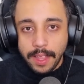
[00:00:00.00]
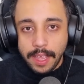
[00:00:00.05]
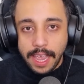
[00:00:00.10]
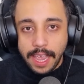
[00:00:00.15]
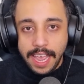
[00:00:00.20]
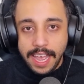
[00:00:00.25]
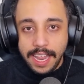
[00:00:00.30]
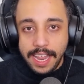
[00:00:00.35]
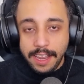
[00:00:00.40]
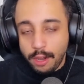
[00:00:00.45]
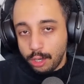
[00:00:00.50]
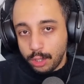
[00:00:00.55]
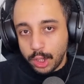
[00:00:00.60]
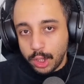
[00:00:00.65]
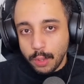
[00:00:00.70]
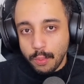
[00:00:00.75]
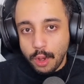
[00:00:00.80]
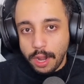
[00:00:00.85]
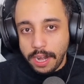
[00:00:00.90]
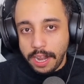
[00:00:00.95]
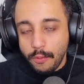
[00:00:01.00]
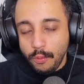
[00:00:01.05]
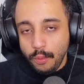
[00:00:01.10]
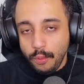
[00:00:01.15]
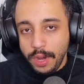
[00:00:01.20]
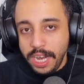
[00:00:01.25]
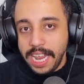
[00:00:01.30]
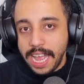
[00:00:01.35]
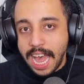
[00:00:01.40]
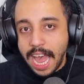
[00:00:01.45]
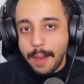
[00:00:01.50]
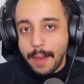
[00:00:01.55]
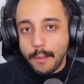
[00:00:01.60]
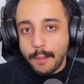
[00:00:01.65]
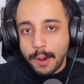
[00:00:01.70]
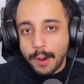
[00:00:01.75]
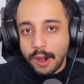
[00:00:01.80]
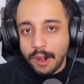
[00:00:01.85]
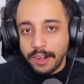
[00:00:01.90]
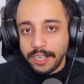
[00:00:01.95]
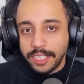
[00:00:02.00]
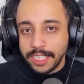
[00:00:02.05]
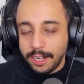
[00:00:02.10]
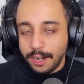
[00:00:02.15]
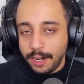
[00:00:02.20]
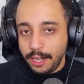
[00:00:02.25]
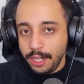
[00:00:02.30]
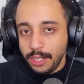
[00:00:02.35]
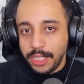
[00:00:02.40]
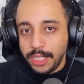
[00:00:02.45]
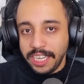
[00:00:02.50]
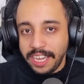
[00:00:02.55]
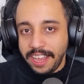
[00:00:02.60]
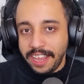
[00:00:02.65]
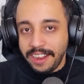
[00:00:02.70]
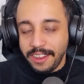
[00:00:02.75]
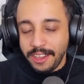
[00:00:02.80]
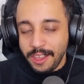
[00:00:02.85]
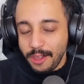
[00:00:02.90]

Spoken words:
and someone at really high MMRs are using it,